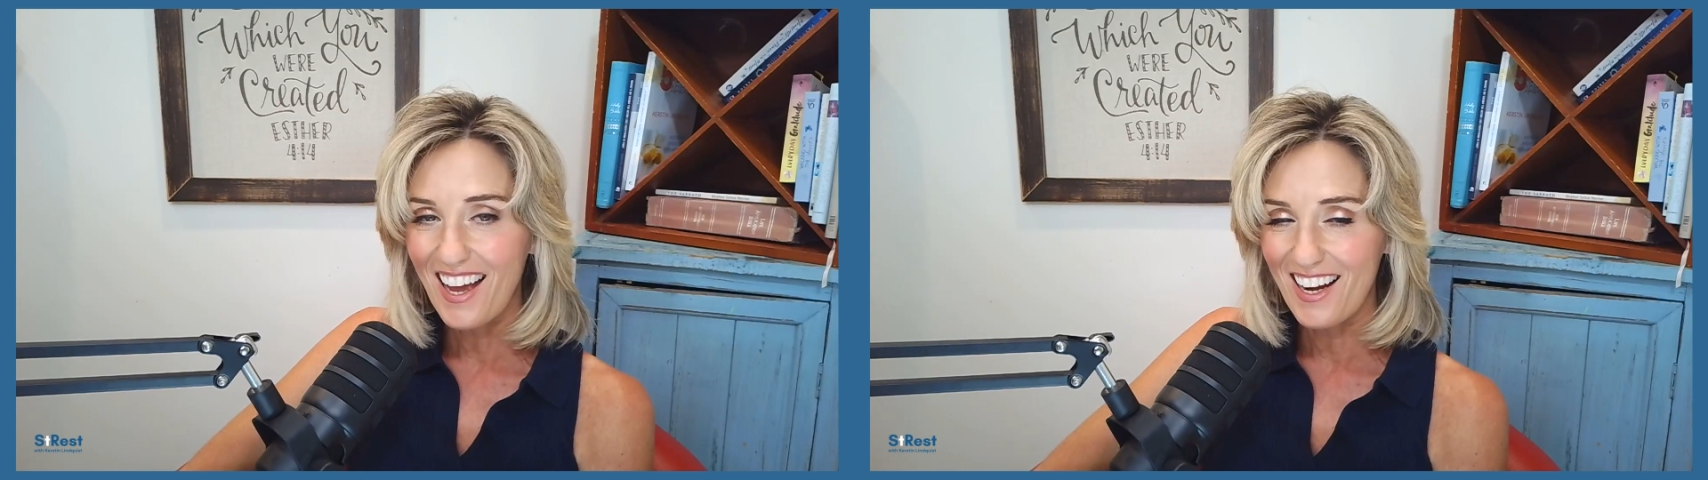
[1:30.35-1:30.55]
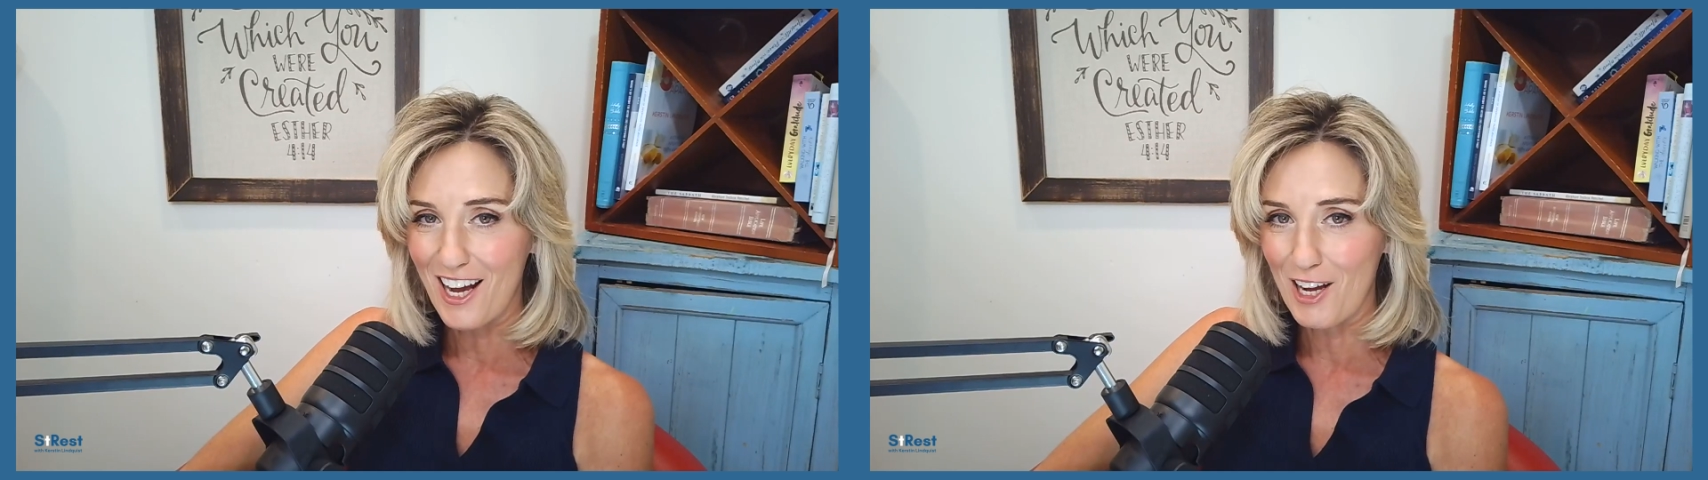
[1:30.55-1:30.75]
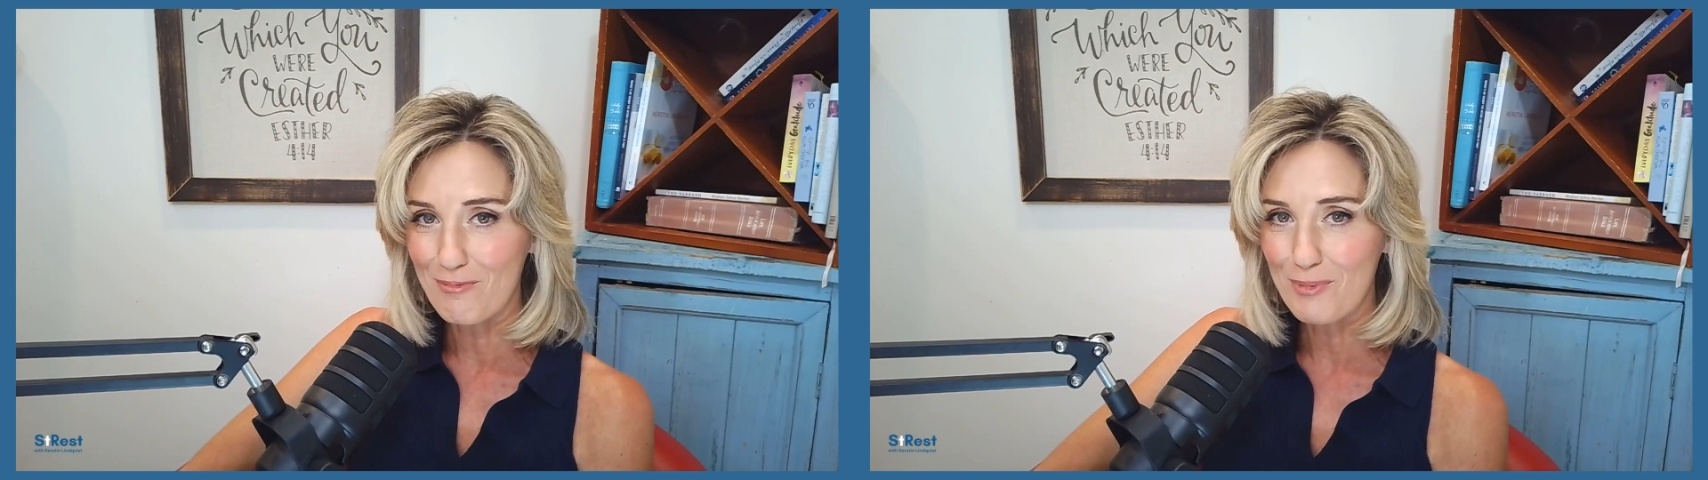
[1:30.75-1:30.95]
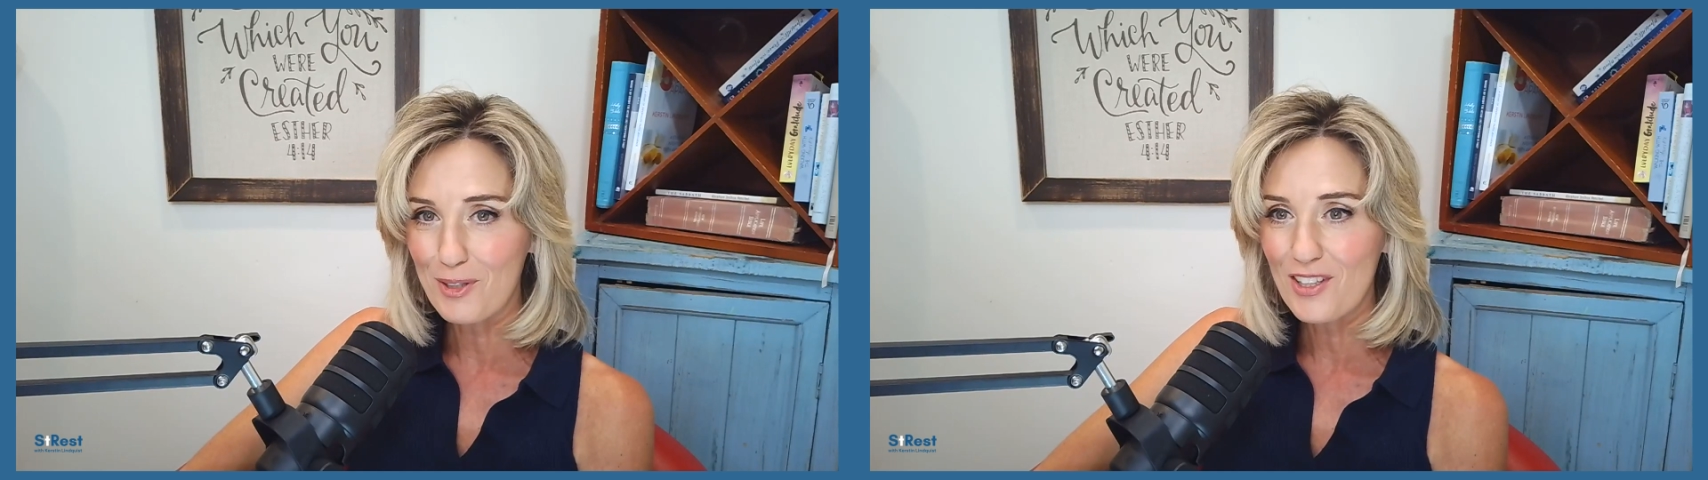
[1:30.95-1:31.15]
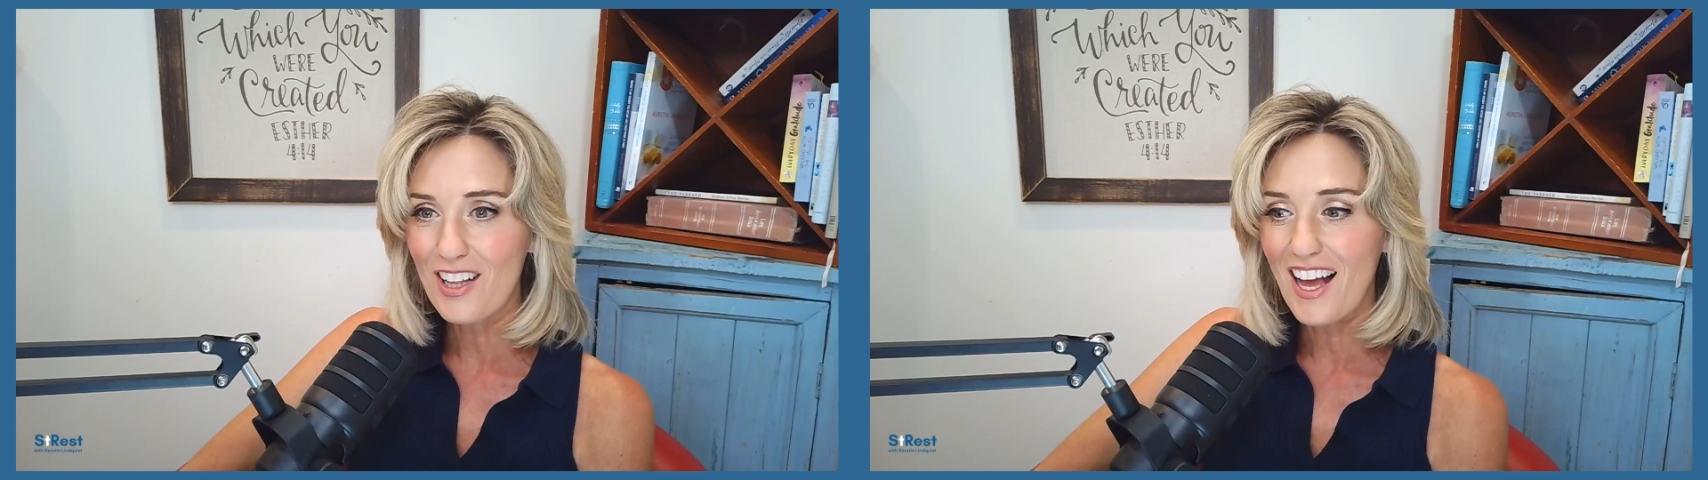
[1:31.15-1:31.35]
and
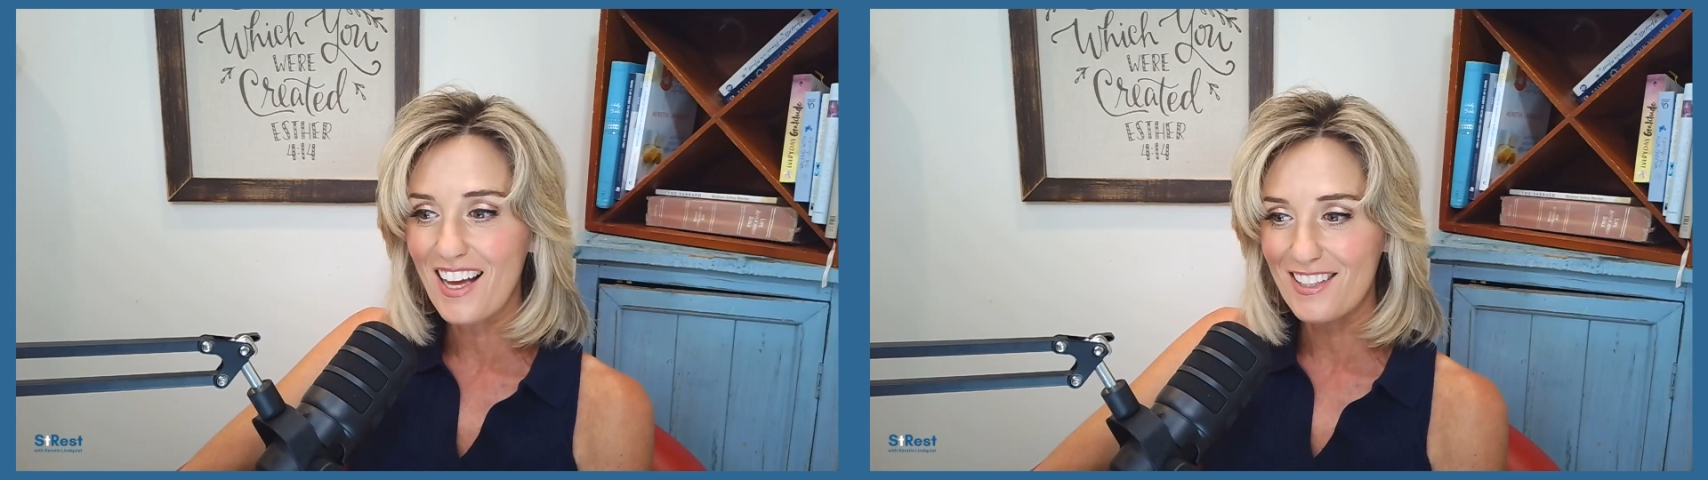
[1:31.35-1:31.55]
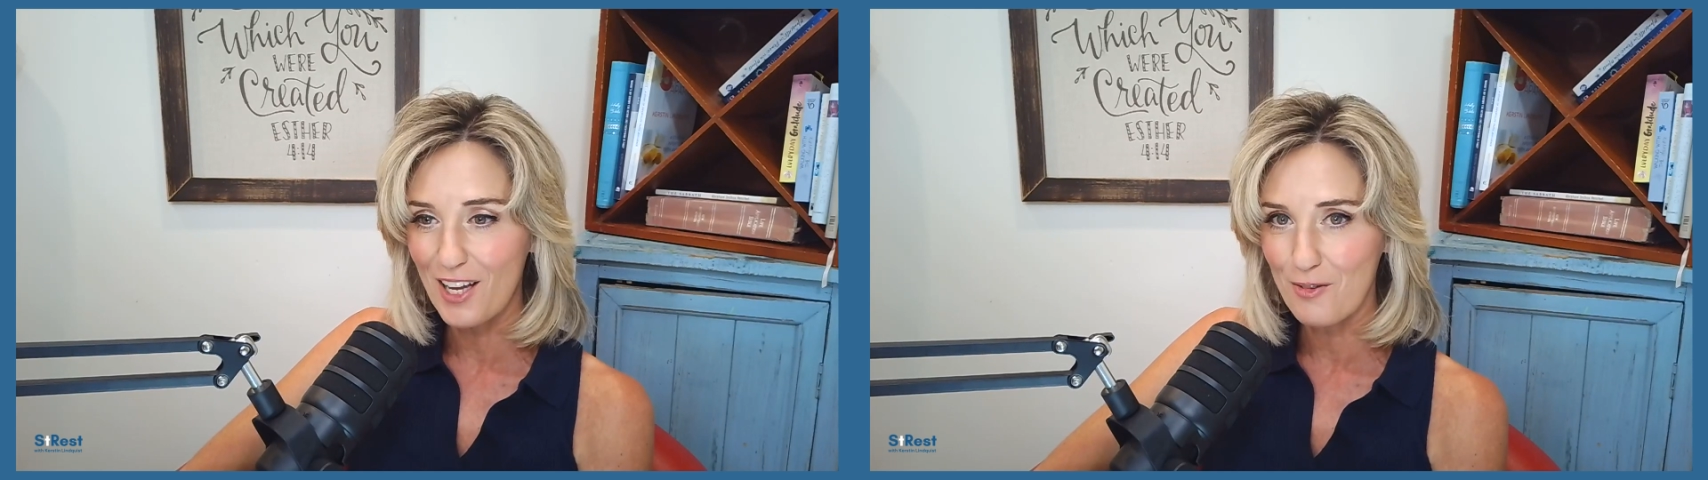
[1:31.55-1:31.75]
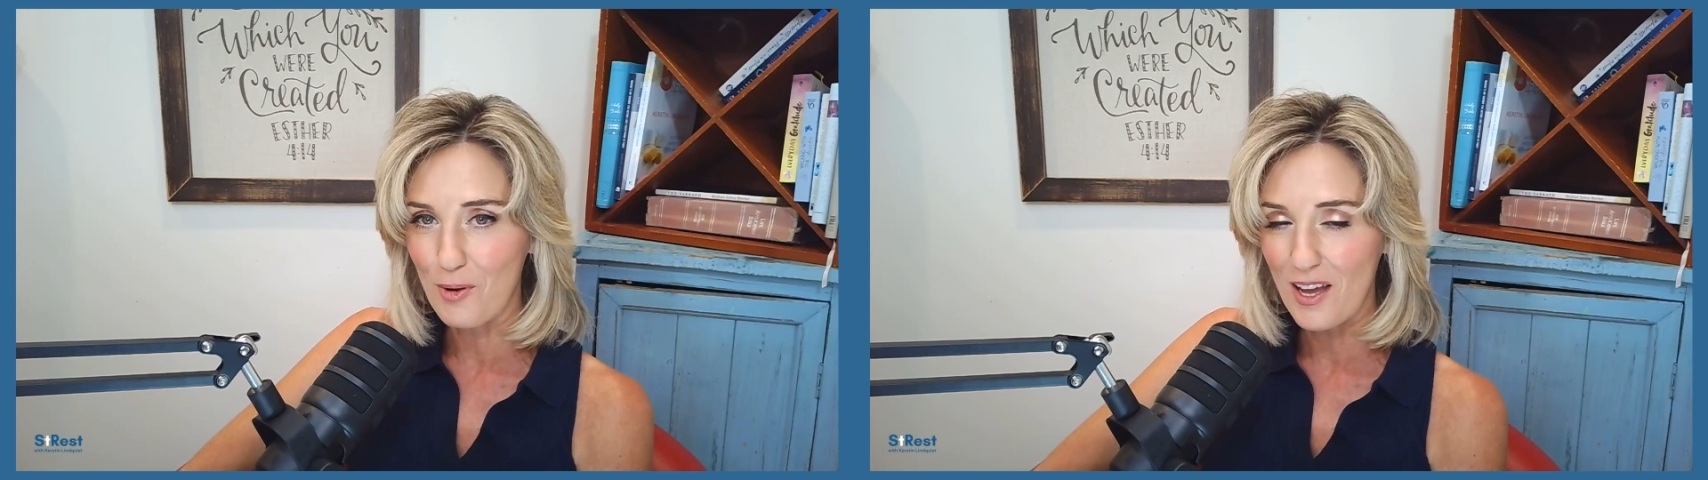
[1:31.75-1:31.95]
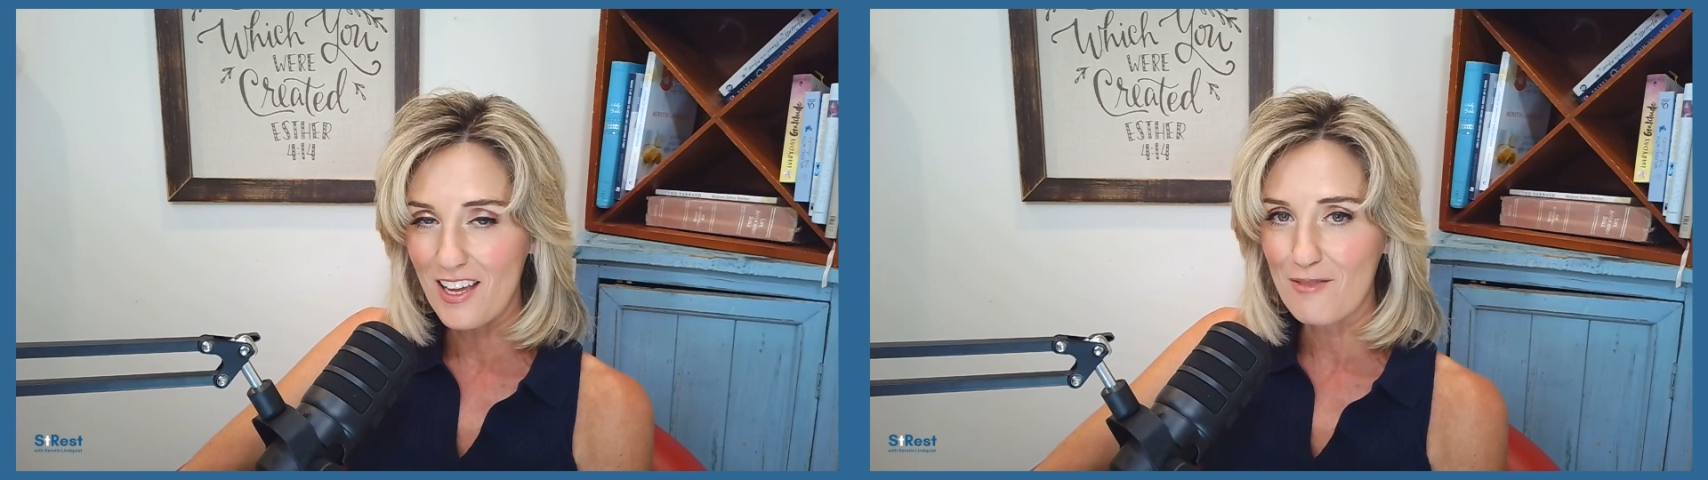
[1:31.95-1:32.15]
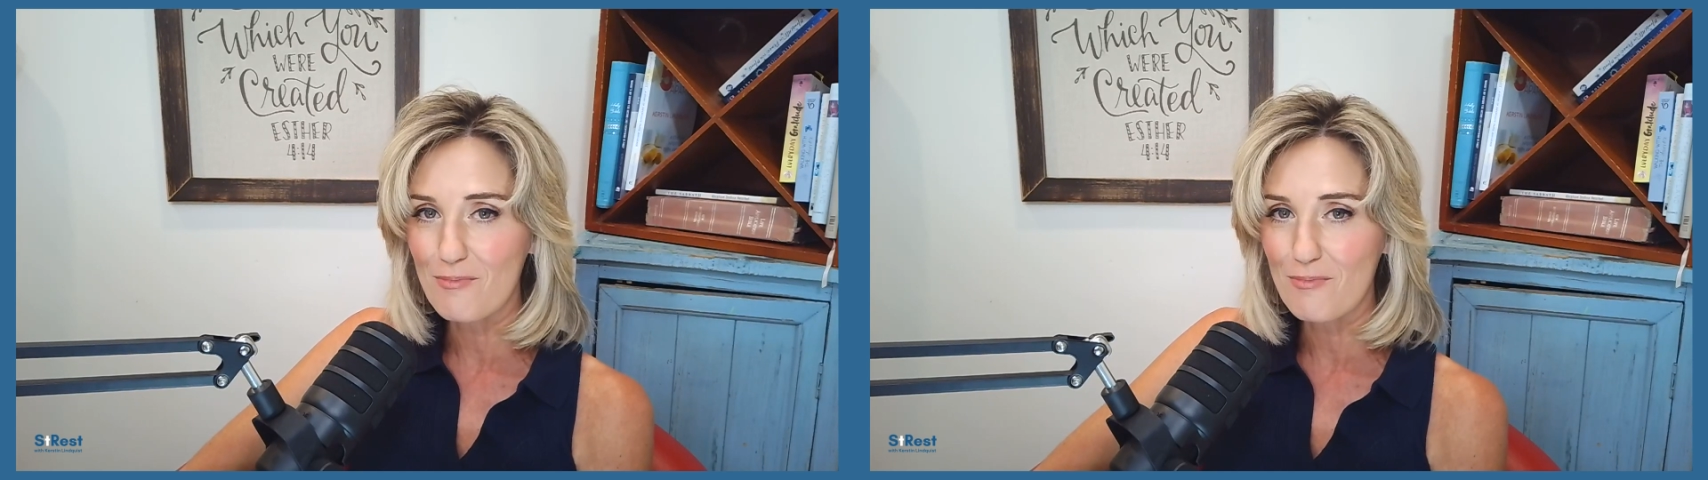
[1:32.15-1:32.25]
humble as I wait,